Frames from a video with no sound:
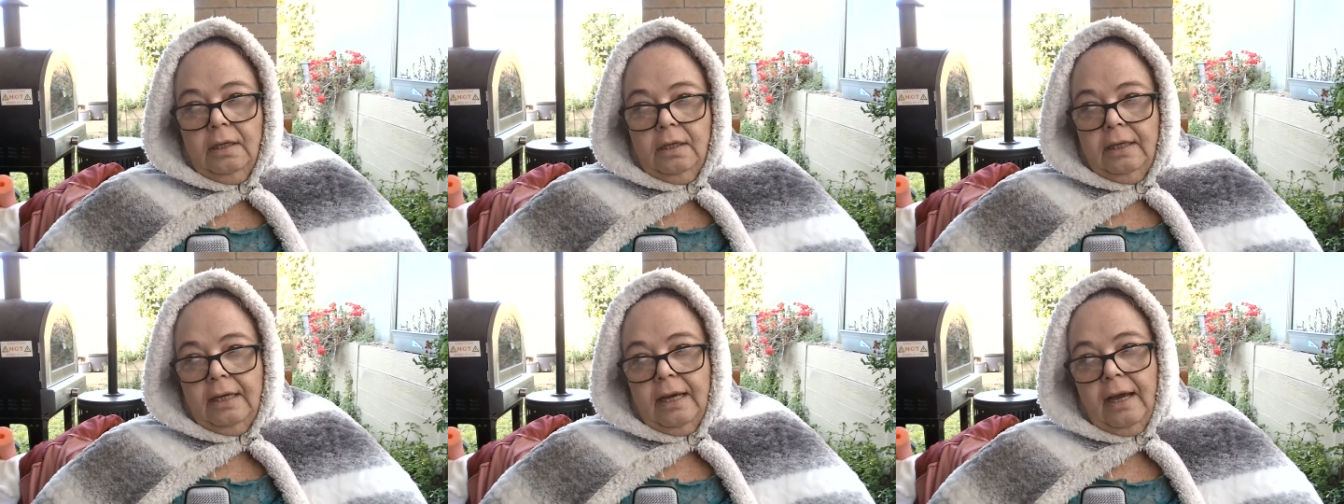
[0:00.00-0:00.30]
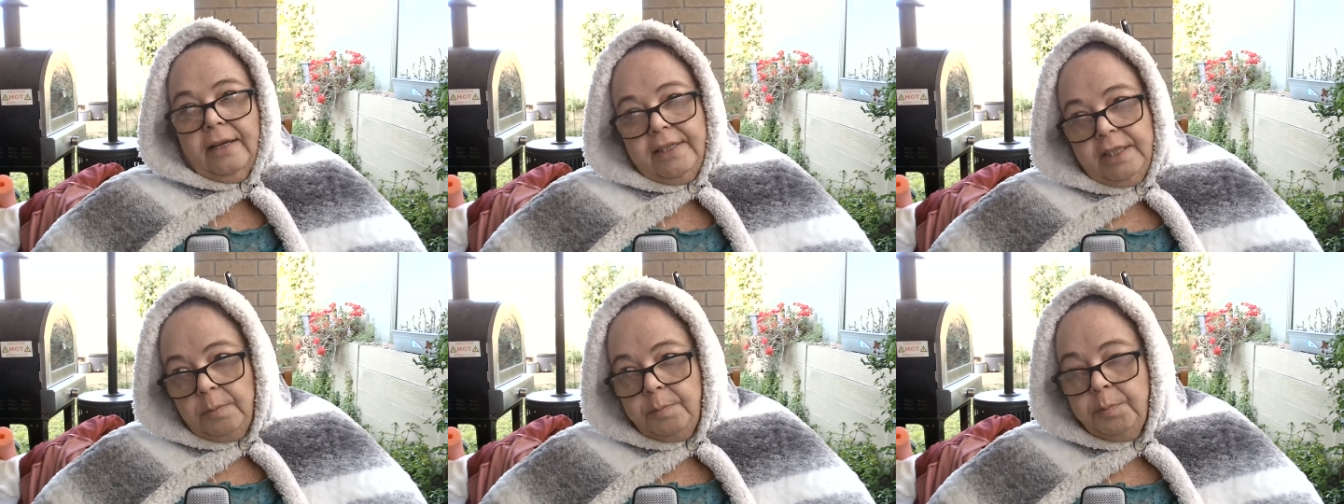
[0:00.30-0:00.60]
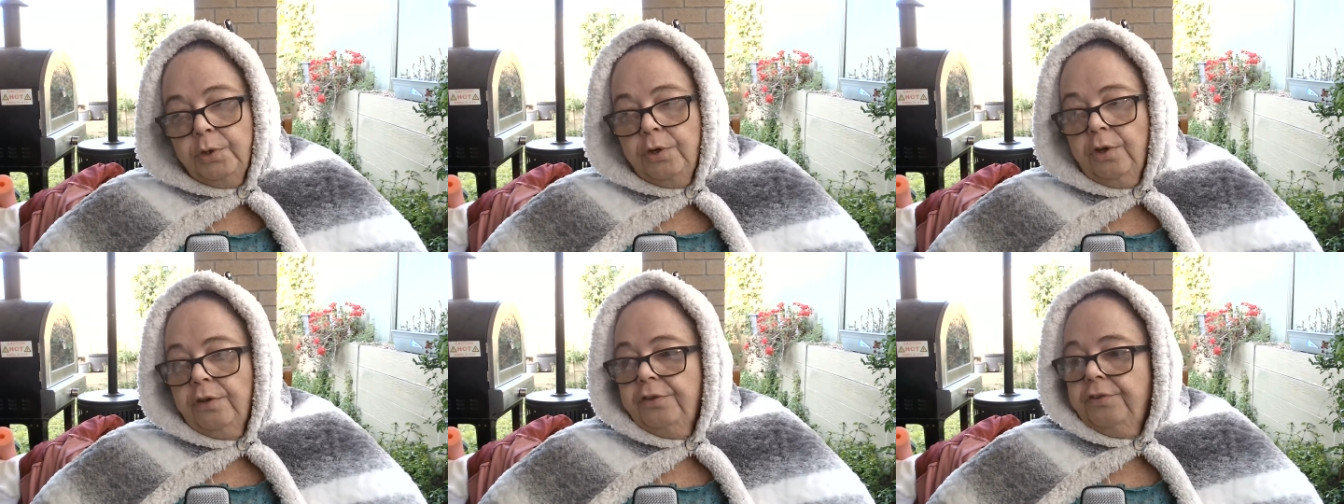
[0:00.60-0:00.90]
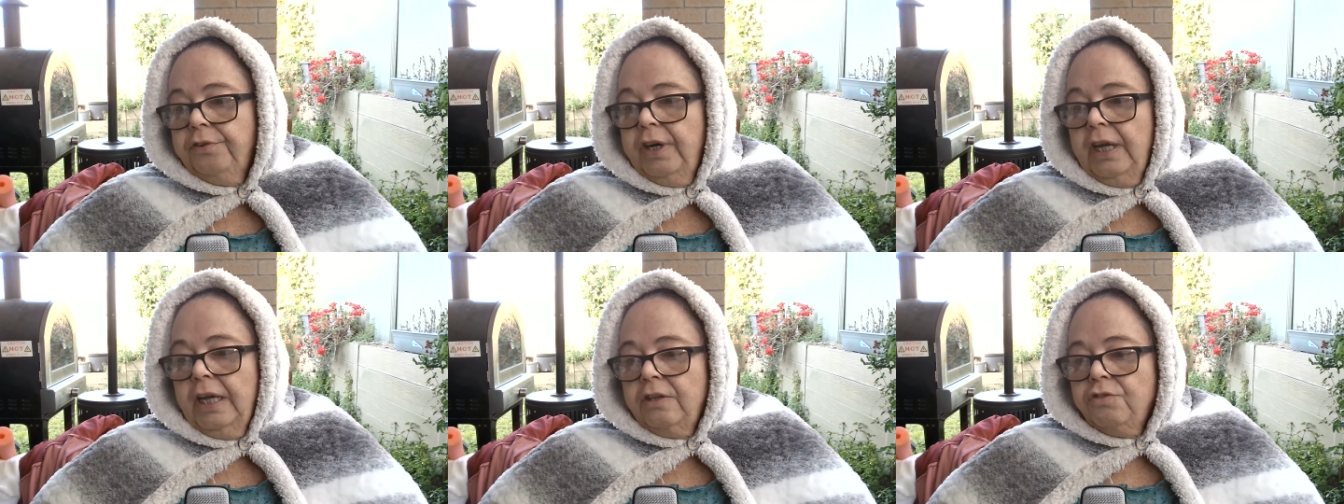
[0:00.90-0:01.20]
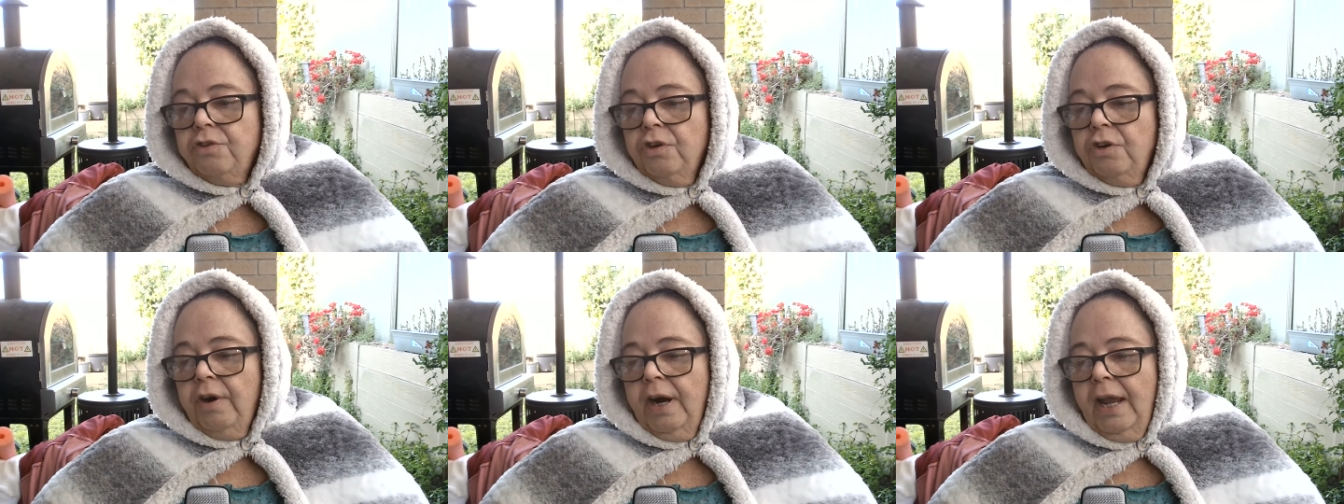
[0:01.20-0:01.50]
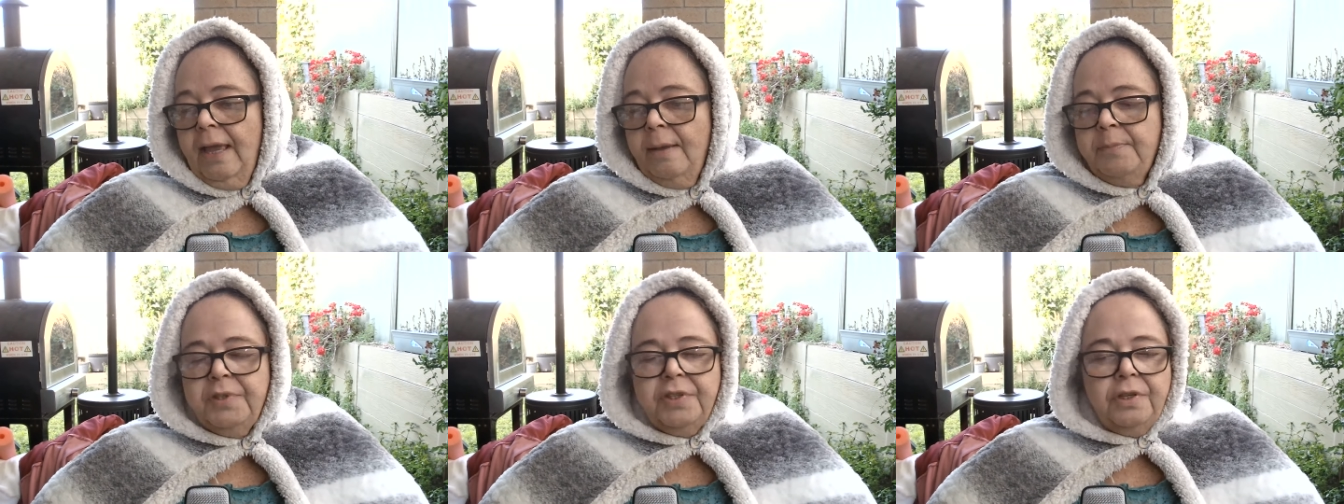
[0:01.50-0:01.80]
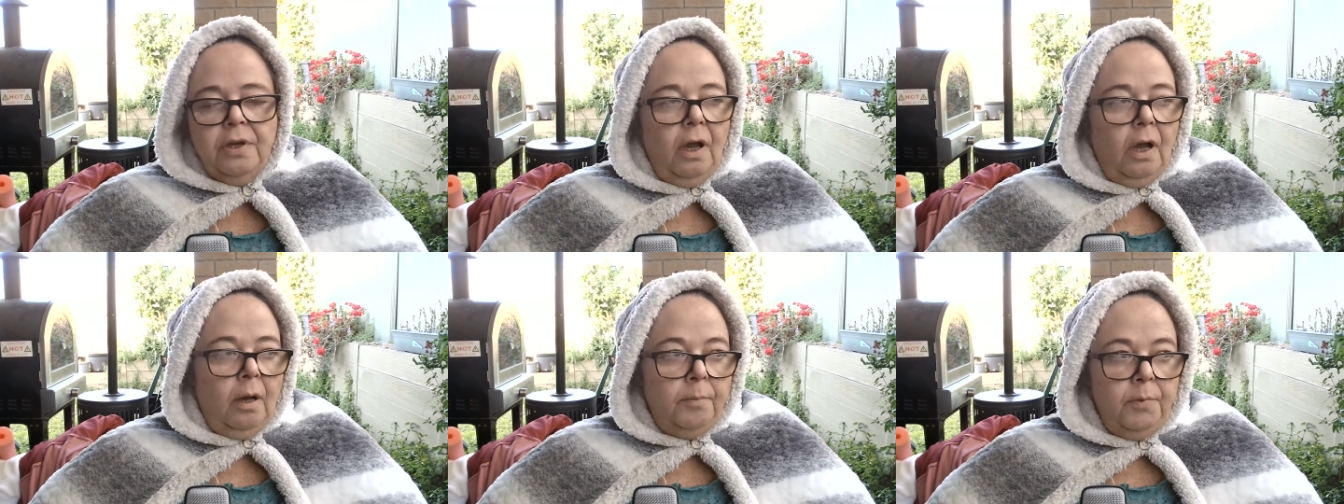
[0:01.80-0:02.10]
Now, I did put on 300 grams.
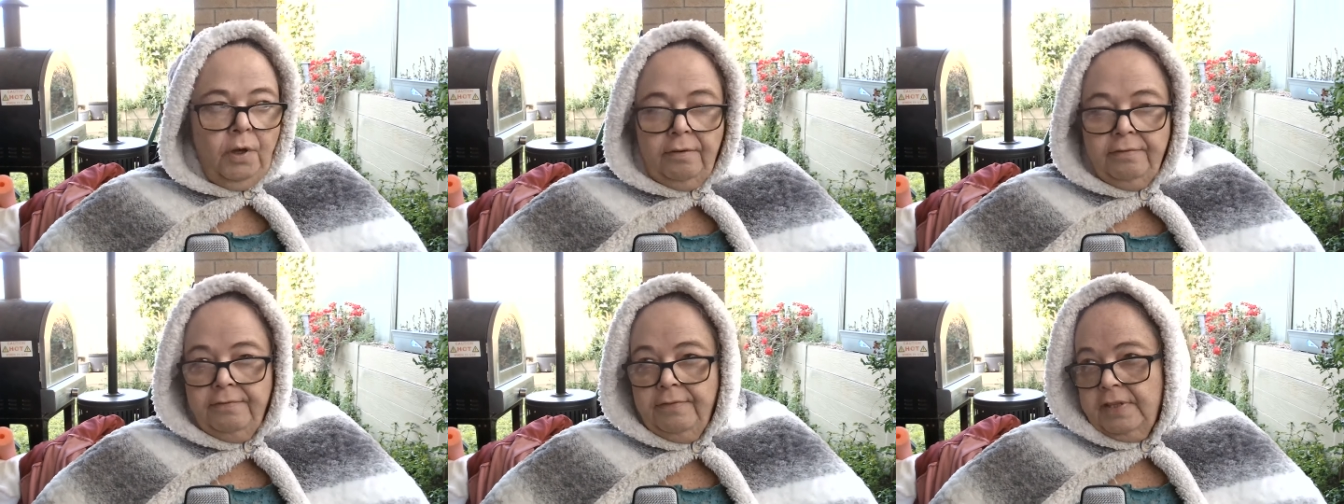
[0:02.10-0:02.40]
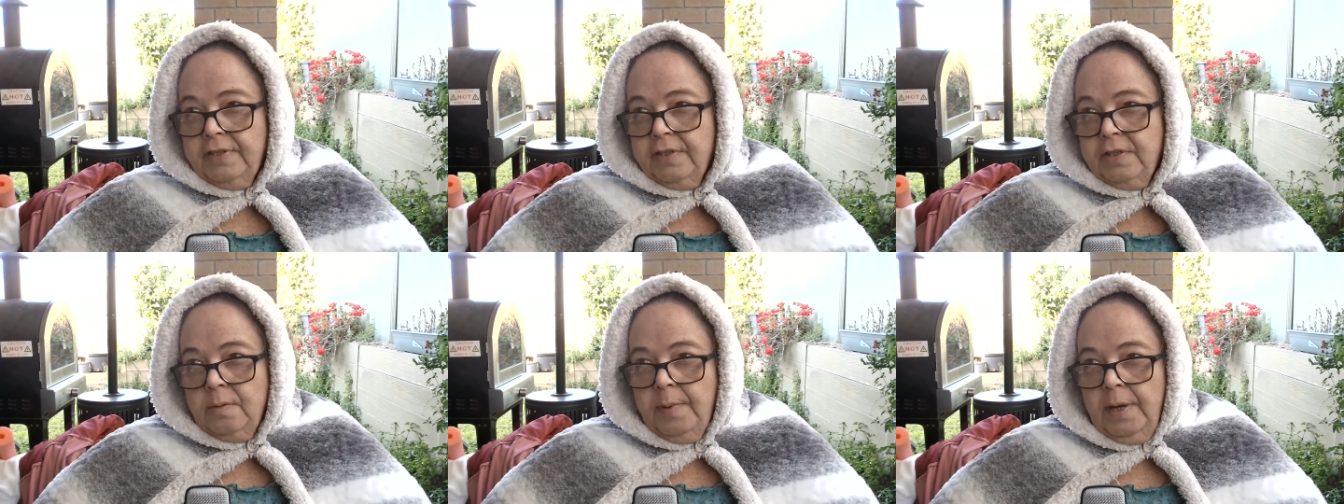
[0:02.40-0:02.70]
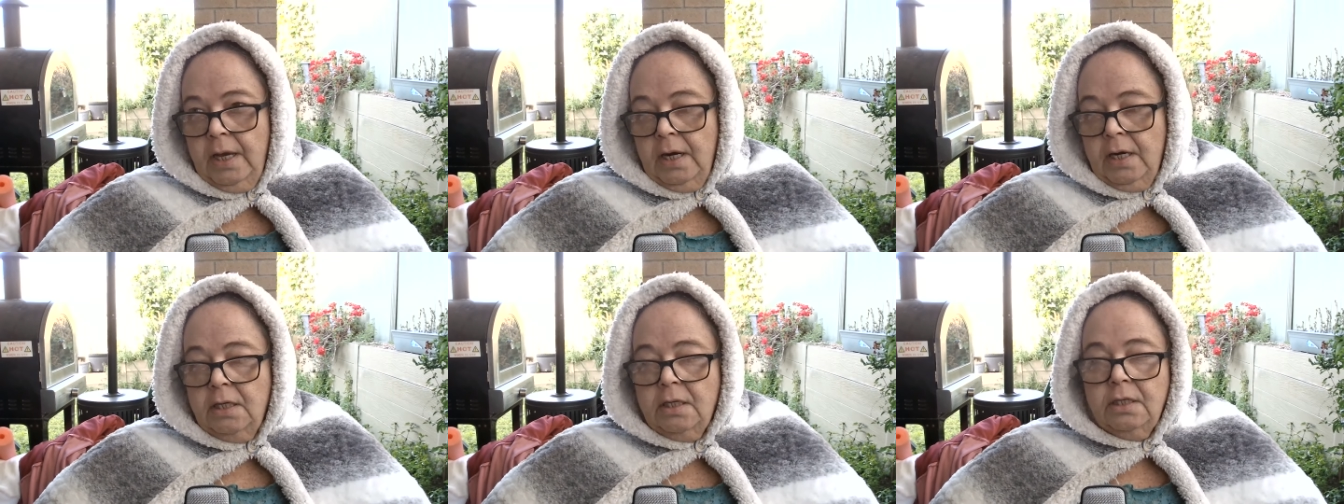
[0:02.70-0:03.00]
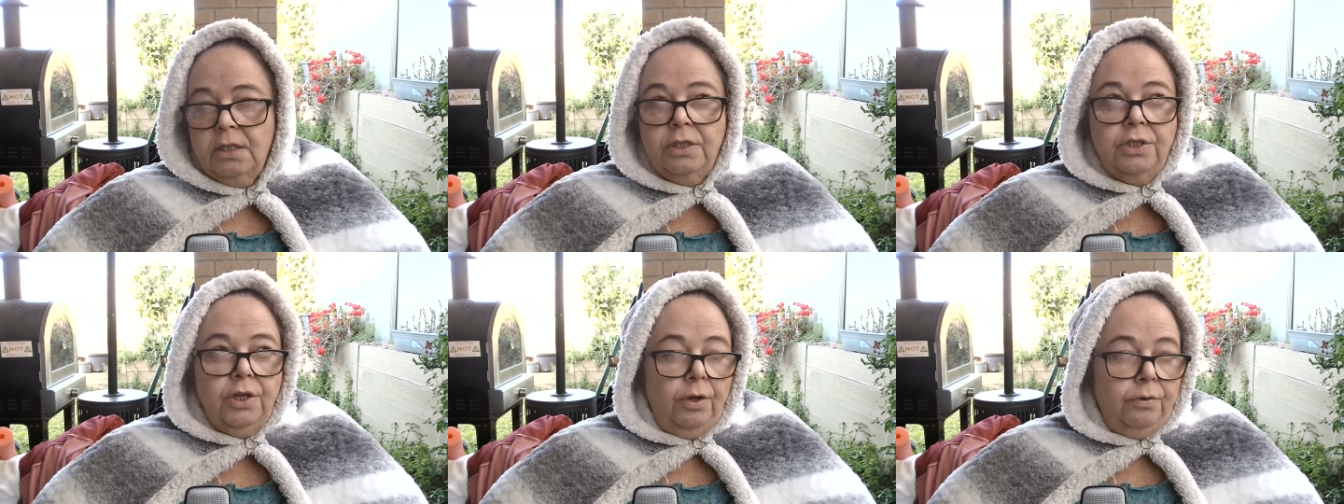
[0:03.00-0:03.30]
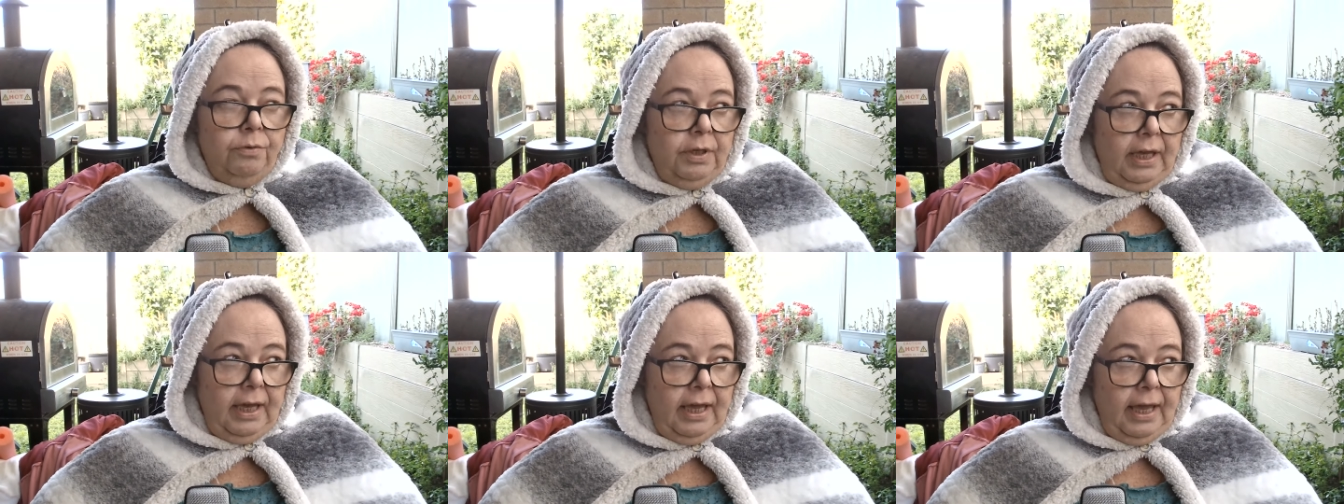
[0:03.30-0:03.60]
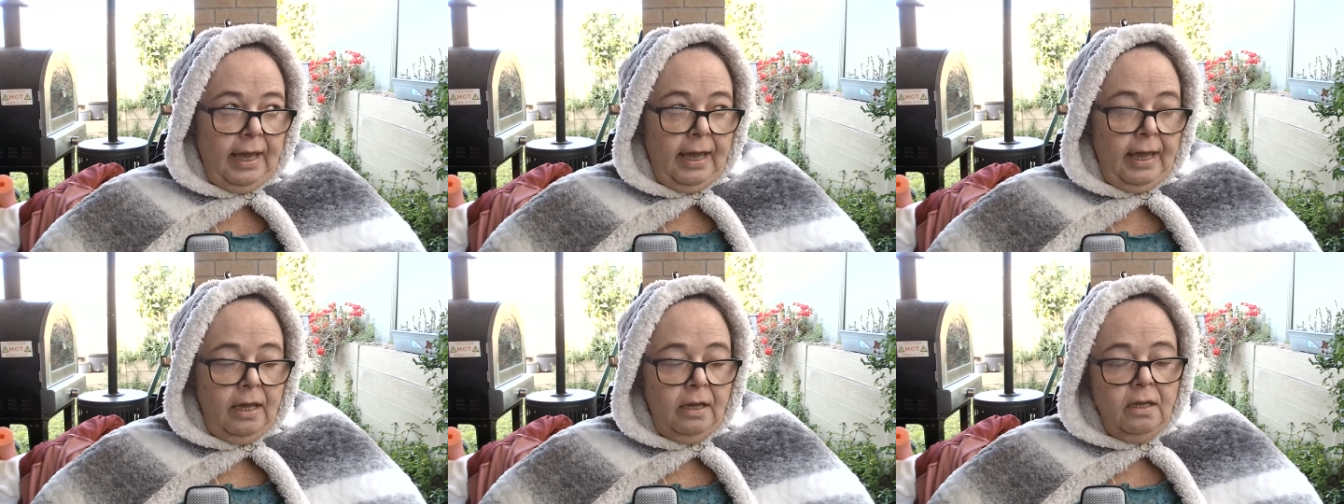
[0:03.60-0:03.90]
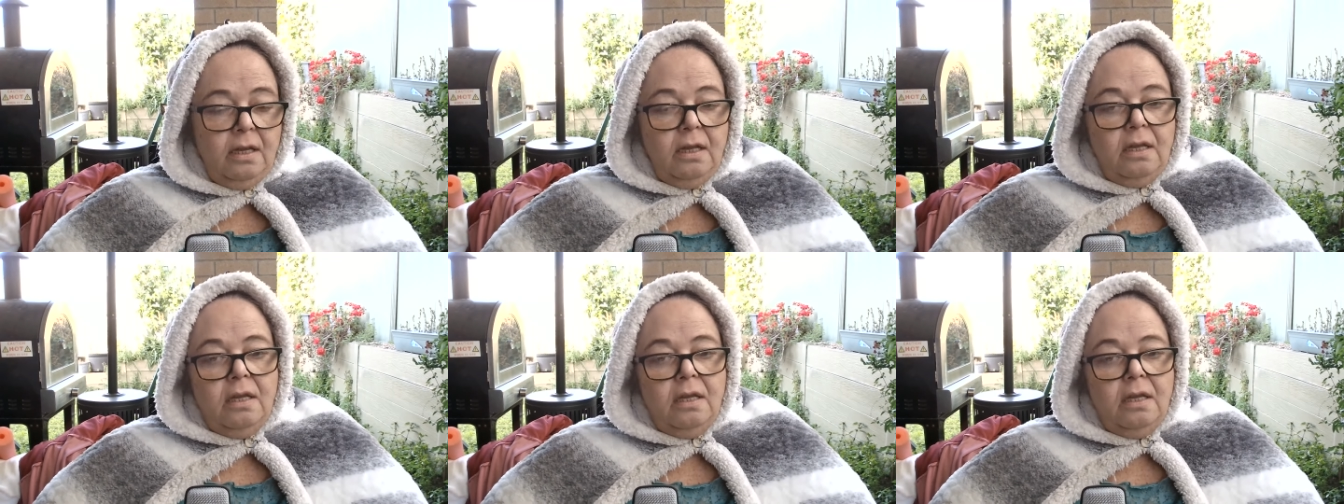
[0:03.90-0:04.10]
I'm not fussed about it. Don't care.